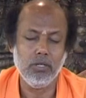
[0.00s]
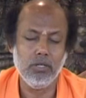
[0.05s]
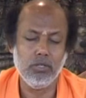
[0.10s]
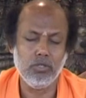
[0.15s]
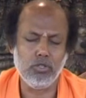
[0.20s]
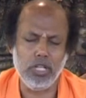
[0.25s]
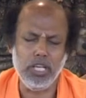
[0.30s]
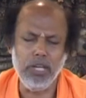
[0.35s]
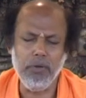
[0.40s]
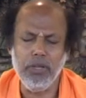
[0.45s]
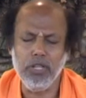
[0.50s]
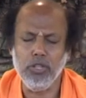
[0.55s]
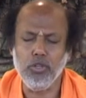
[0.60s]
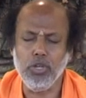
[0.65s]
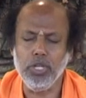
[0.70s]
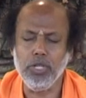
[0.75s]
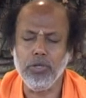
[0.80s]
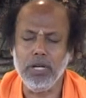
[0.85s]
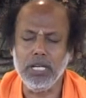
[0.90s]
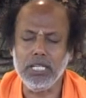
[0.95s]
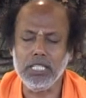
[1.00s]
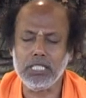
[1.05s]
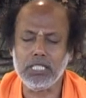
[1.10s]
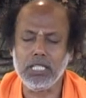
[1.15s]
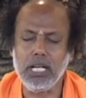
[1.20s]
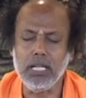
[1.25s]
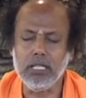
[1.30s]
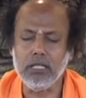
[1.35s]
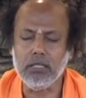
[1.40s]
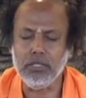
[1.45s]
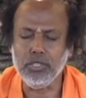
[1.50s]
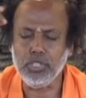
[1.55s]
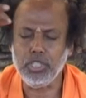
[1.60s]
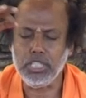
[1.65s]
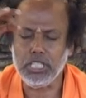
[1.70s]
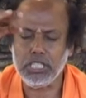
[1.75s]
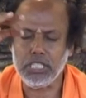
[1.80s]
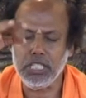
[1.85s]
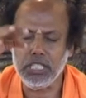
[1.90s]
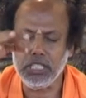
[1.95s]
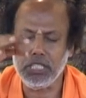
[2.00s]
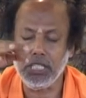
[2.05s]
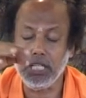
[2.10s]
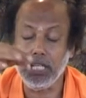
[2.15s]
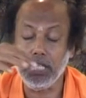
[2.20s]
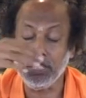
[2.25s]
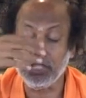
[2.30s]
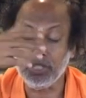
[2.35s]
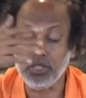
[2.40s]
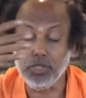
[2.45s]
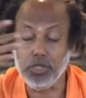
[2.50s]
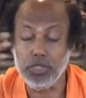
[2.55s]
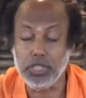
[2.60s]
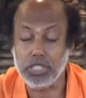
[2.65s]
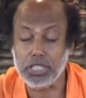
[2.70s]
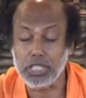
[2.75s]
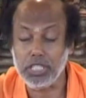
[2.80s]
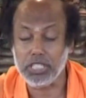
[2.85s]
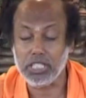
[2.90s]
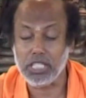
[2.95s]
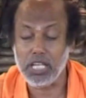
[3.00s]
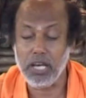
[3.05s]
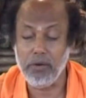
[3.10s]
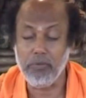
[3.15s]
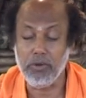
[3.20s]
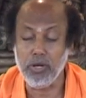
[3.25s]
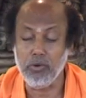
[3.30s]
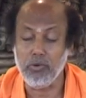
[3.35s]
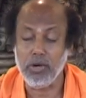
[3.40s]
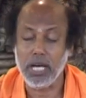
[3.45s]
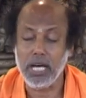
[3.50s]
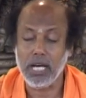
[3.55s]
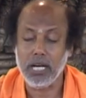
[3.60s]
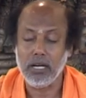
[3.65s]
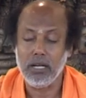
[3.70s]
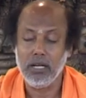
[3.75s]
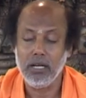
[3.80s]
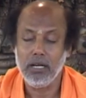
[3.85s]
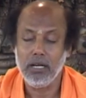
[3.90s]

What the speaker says: So even though you understand the consciousness, here is consciousness everywhere,